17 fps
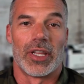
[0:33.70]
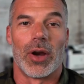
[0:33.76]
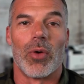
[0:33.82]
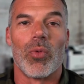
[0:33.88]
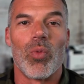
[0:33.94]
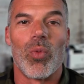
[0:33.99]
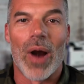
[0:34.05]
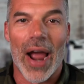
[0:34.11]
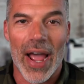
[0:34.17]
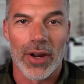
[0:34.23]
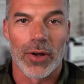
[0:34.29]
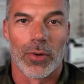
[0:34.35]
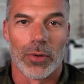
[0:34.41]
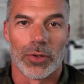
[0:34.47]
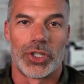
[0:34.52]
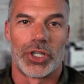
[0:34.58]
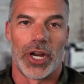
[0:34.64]
a
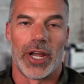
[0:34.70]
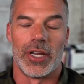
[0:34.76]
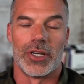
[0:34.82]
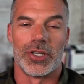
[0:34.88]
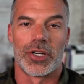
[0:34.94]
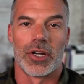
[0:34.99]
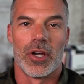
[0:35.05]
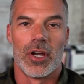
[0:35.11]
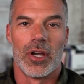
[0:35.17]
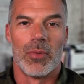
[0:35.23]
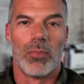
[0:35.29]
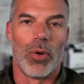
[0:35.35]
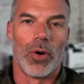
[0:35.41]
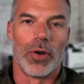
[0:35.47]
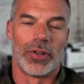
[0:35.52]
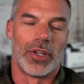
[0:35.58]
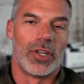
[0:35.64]
radical change
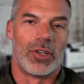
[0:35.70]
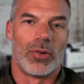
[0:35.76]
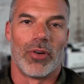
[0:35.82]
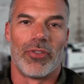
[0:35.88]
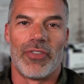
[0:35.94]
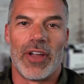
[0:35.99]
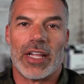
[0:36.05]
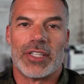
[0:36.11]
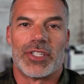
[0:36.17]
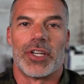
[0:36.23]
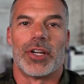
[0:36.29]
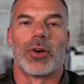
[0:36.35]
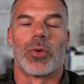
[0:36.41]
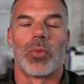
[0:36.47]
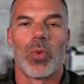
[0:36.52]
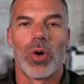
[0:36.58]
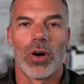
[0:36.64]
boiled into a
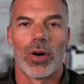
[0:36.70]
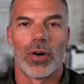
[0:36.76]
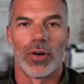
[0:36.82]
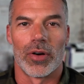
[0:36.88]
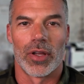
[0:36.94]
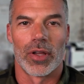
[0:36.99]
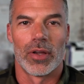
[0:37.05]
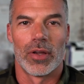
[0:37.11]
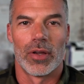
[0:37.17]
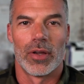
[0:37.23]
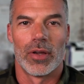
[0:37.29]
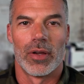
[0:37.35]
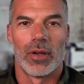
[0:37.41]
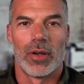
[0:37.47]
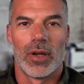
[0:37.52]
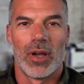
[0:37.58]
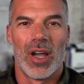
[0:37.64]
fancier word.
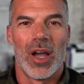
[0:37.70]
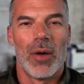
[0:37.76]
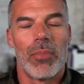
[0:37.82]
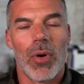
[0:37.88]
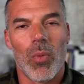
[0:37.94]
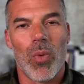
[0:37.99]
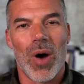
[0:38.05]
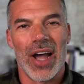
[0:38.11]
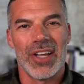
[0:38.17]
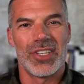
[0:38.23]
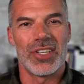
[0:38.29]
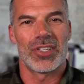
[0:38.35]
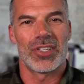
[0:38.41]
But why is it